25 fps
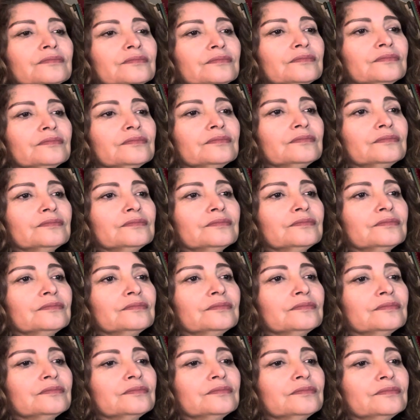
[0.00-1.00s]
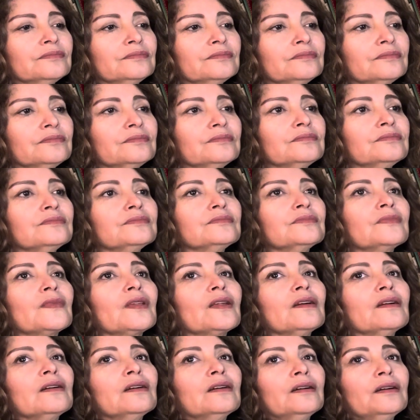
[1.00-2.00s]

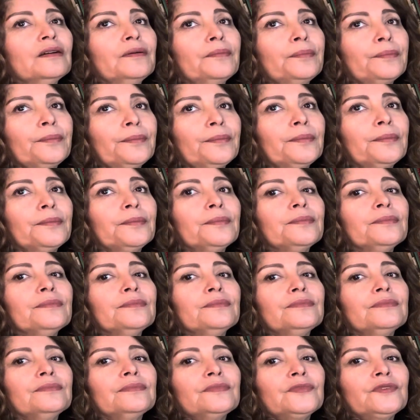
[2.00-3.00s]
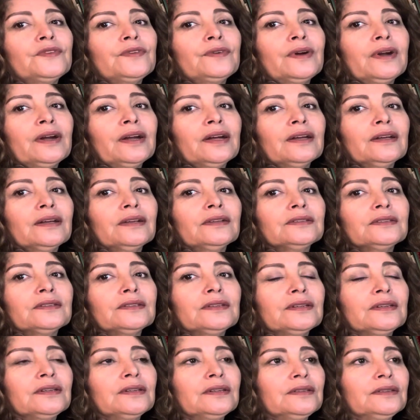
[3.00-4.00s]

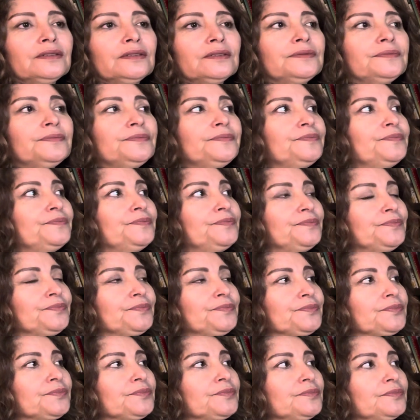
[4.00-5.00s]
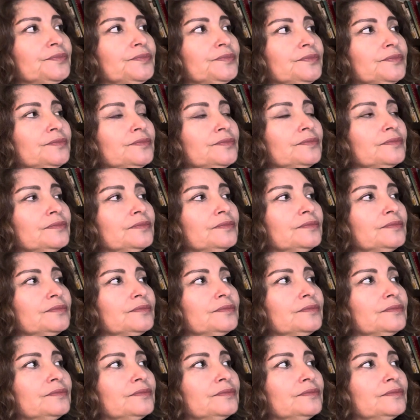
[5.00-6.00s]

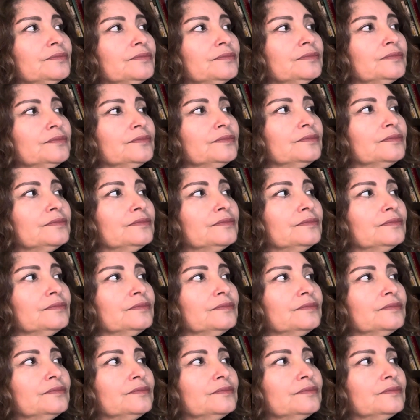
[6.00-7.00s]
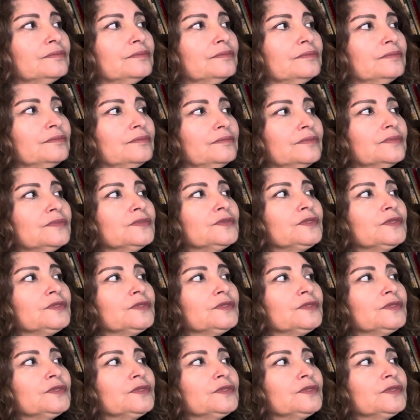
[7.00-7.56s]
The person shown says nothing.